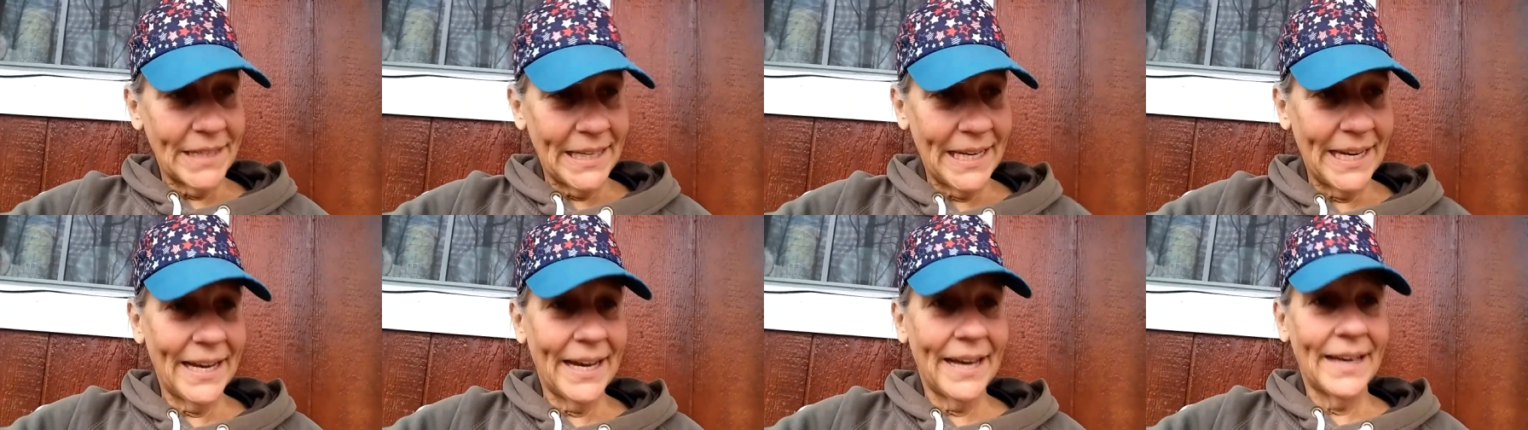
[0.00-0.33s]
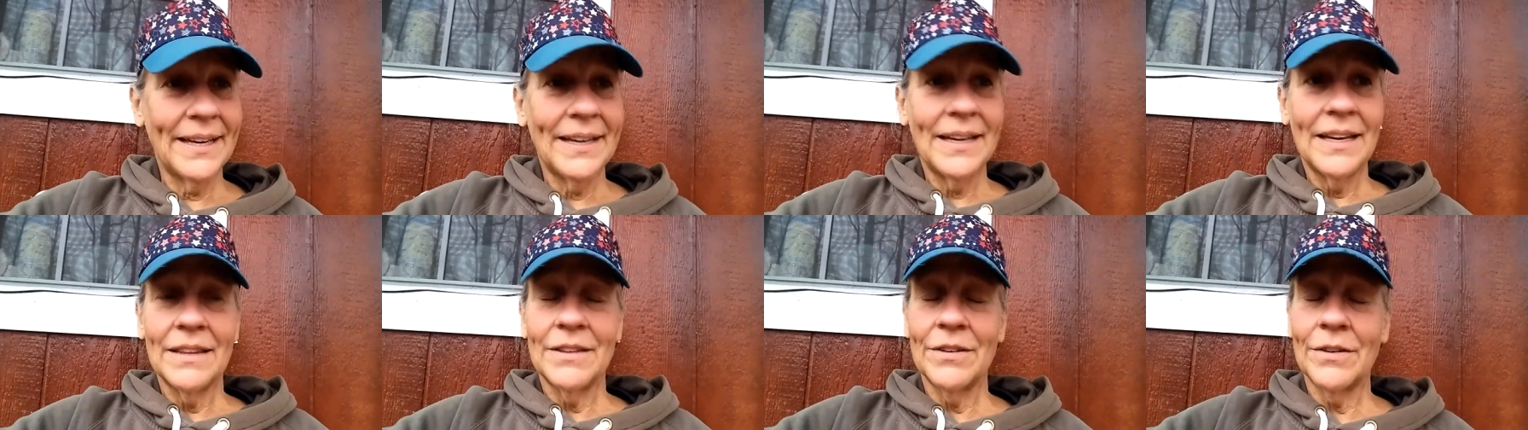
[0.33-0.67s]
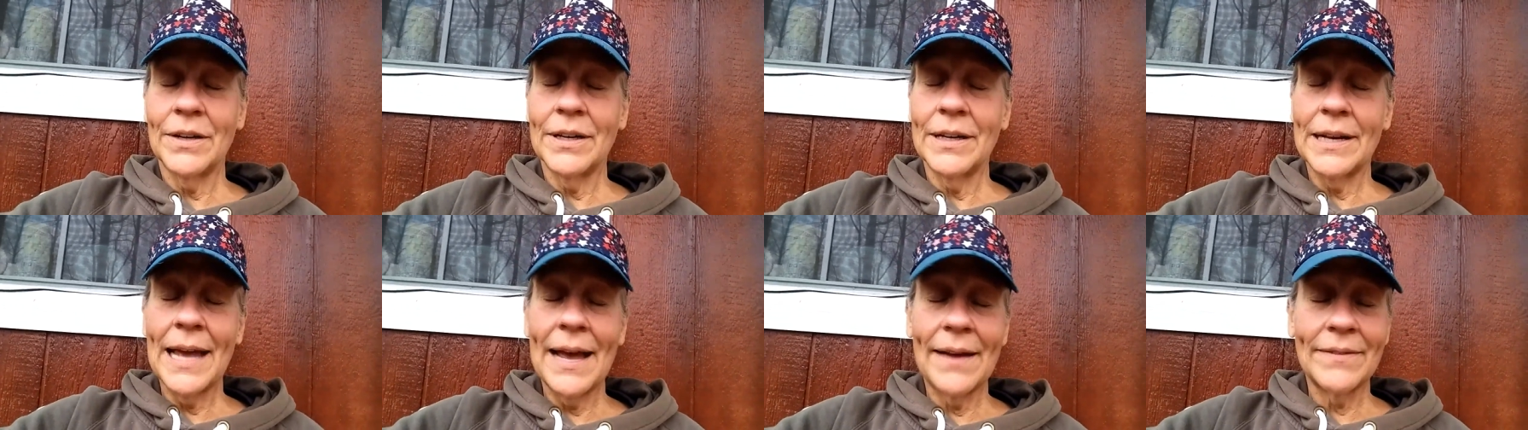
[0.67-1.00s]
Yeah, they're
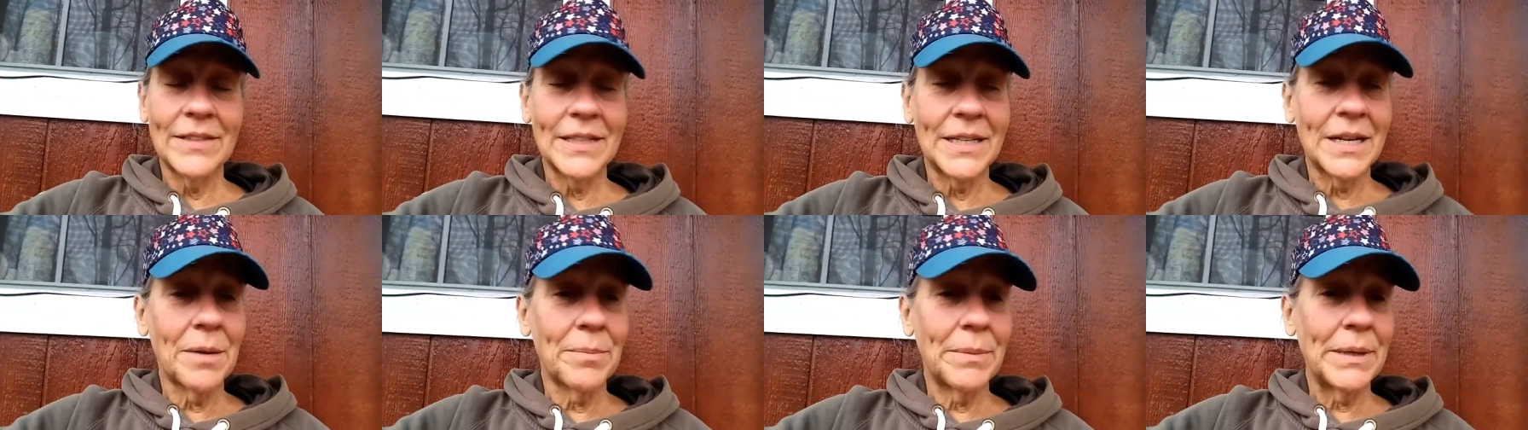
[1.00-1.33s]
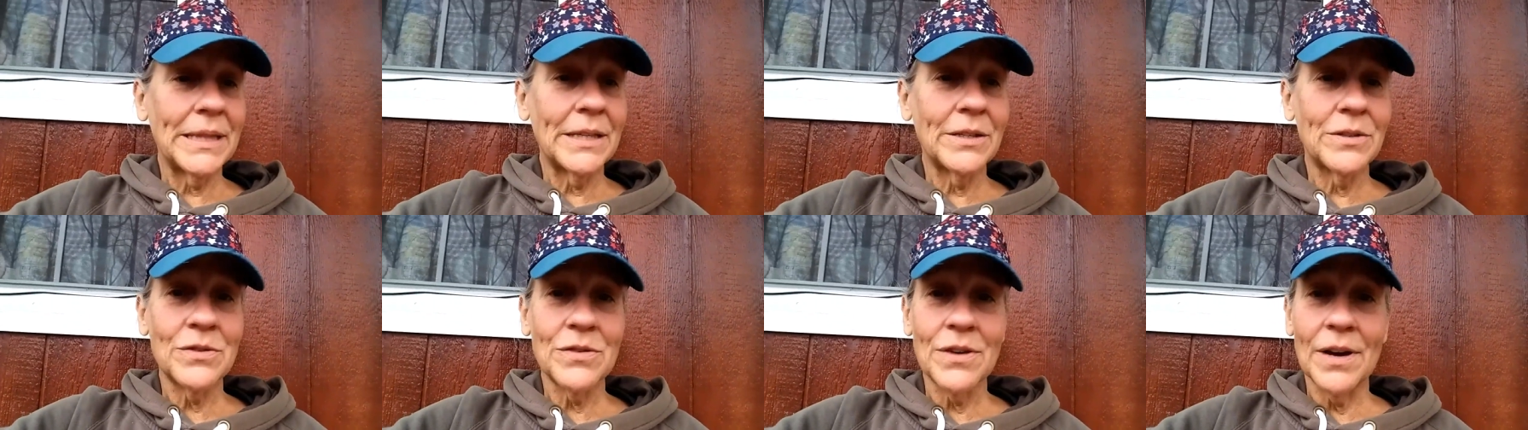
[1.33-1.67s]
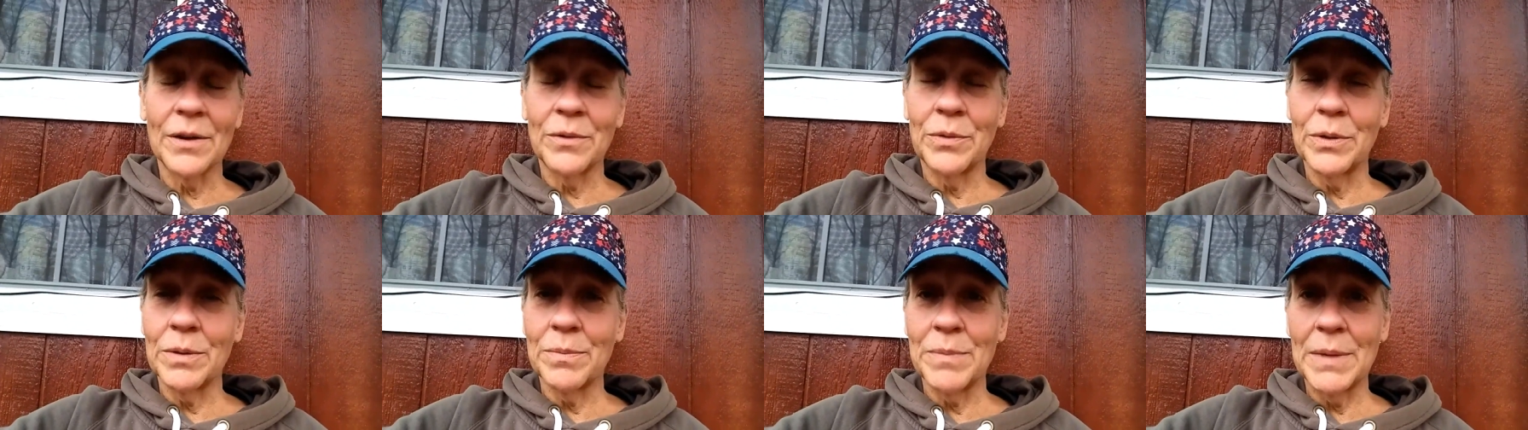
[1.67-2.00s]
going to have to come in the
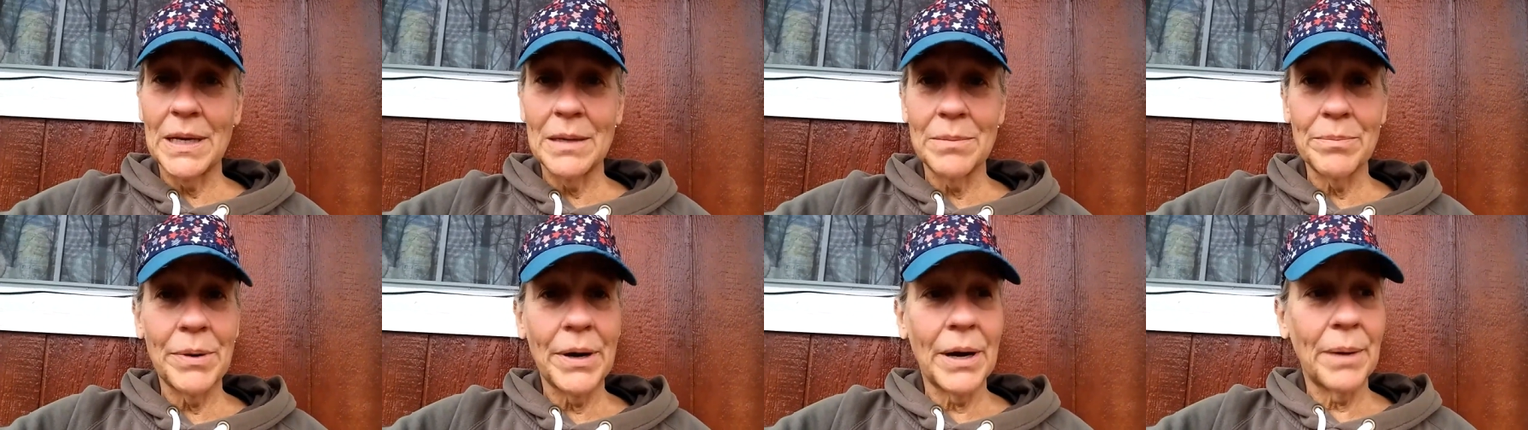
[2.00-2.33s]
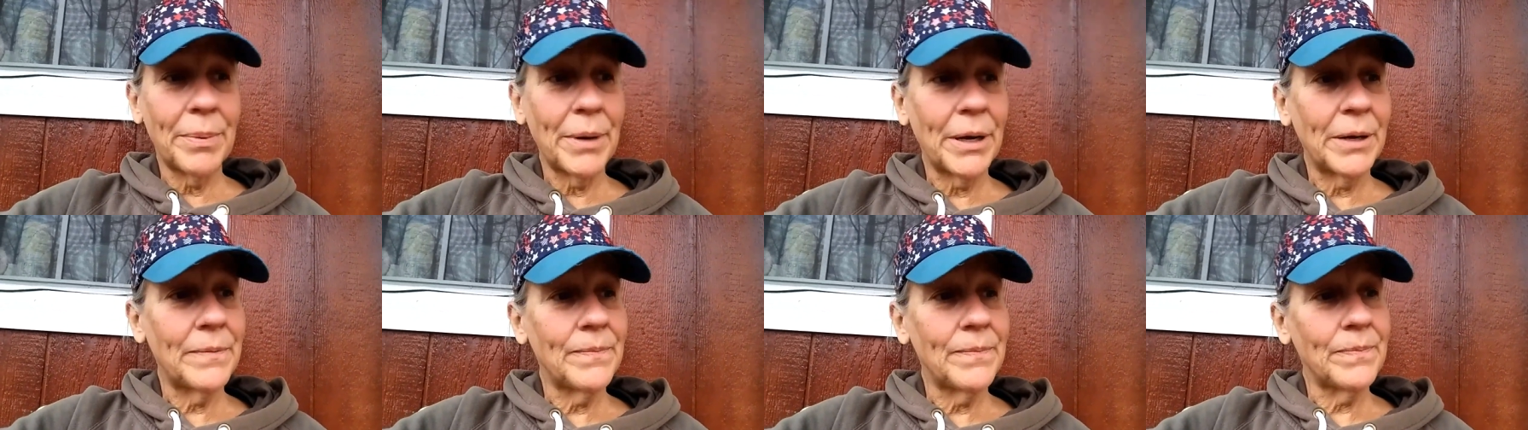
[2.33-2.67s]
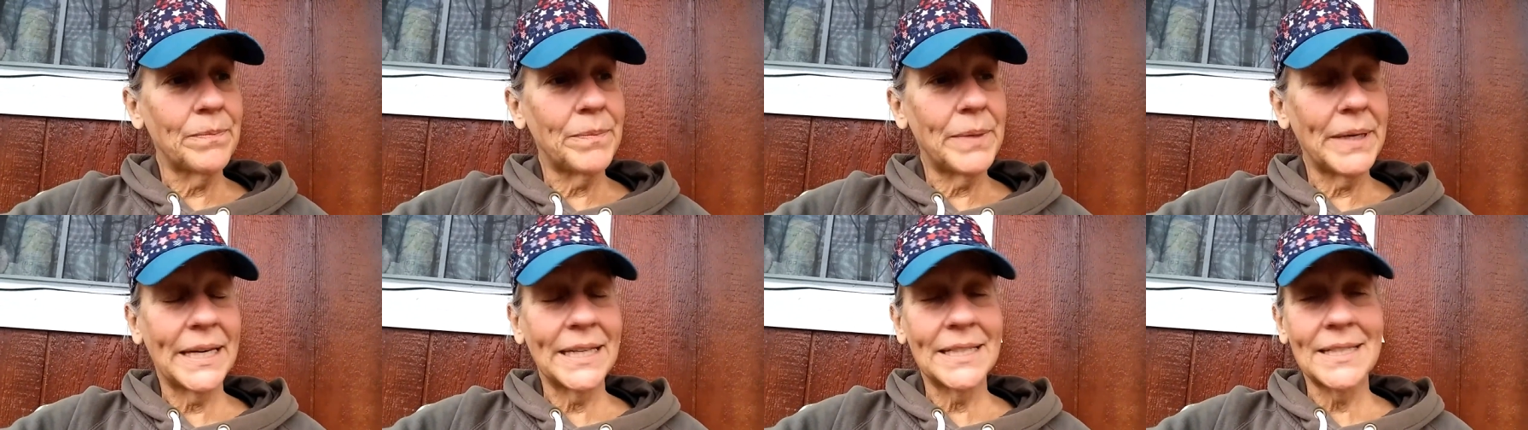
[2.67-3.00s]
truck with me and Papa
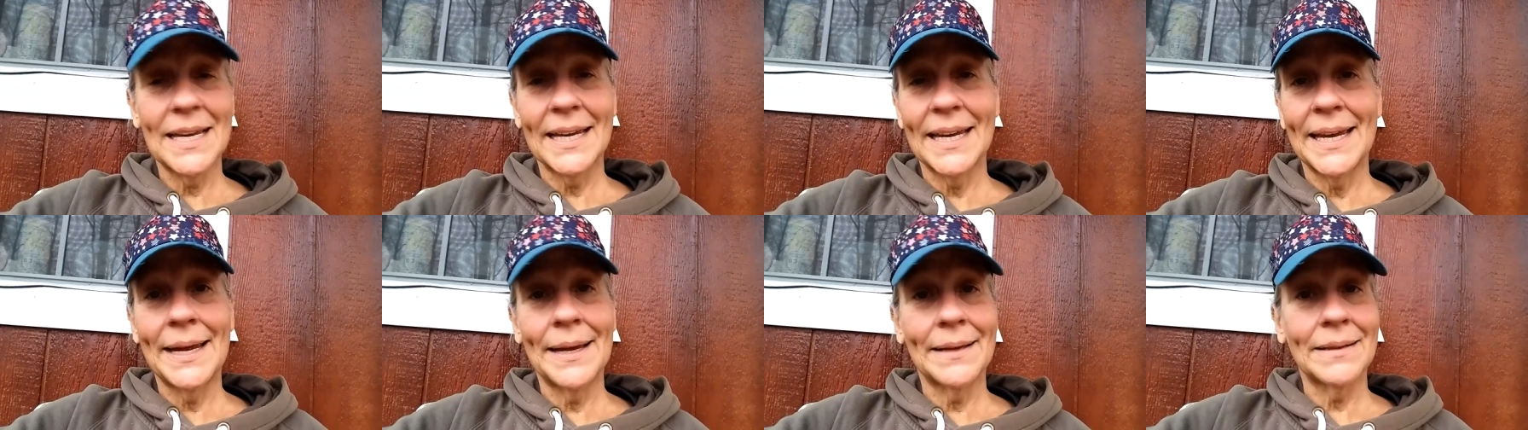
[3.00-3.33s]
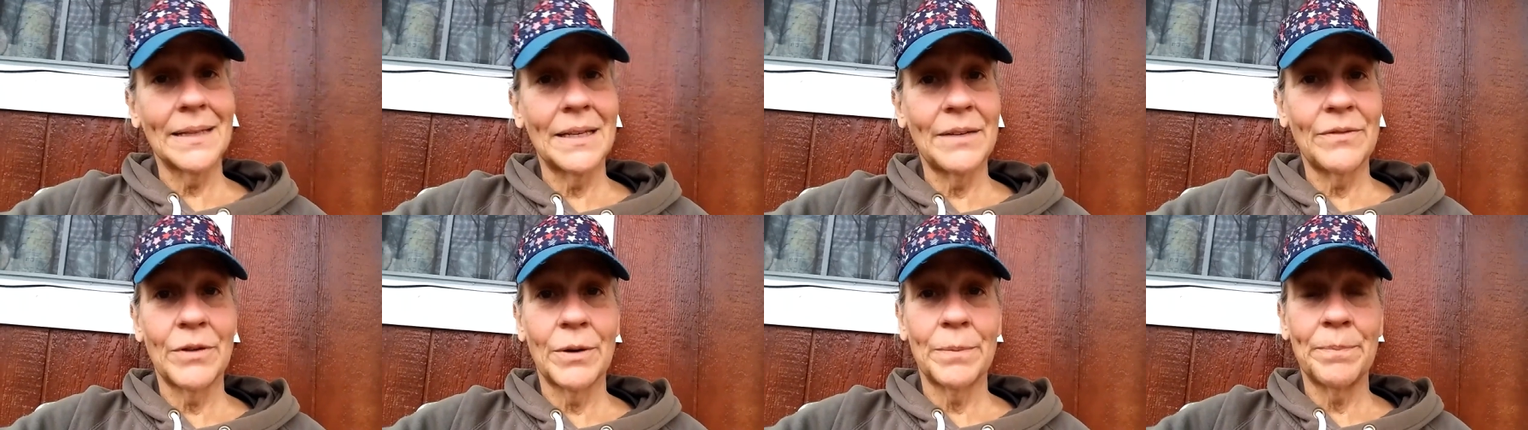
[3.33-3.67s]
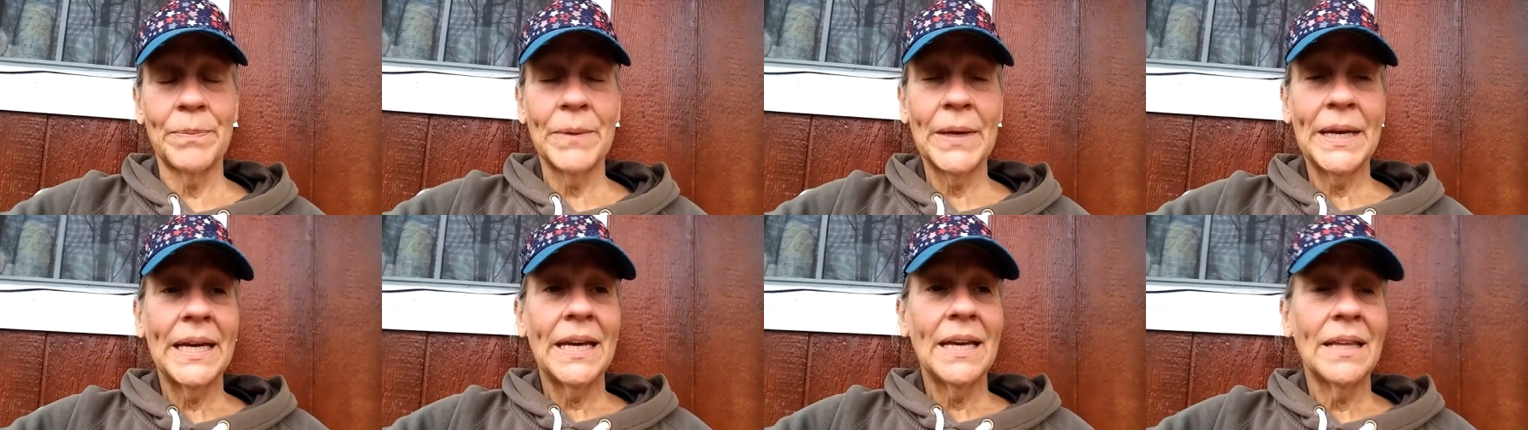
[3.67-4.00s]
because I can't leave them.